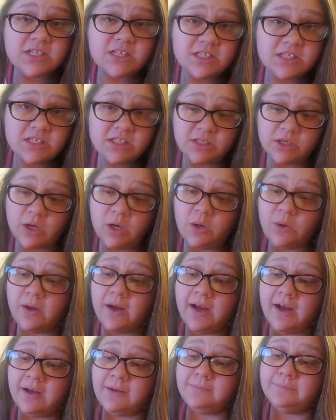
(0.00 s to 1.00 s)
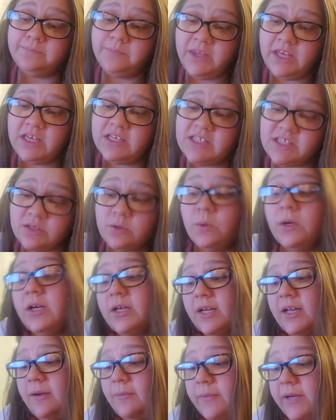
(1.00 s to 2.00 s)
So he is still
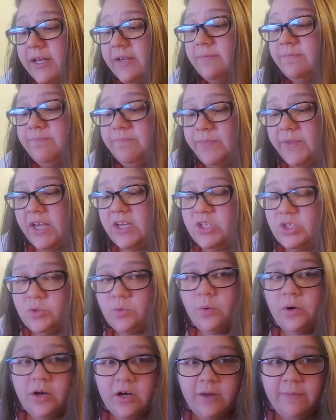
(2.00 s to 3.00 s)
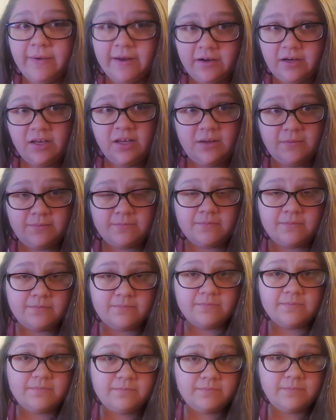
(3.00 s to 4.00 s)
working, but I do worry about him
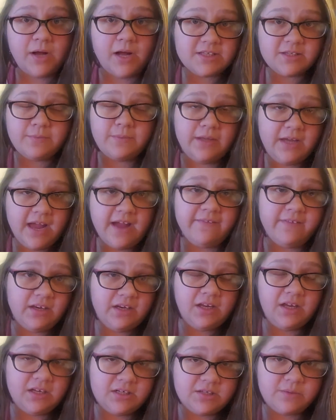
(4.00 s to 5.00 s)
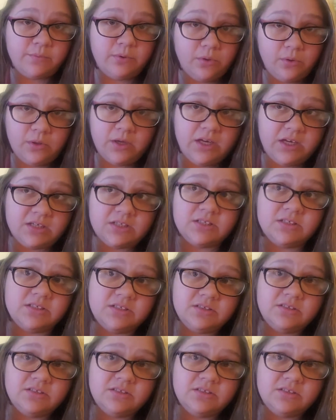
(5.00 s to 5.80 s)
possibly having to get deployed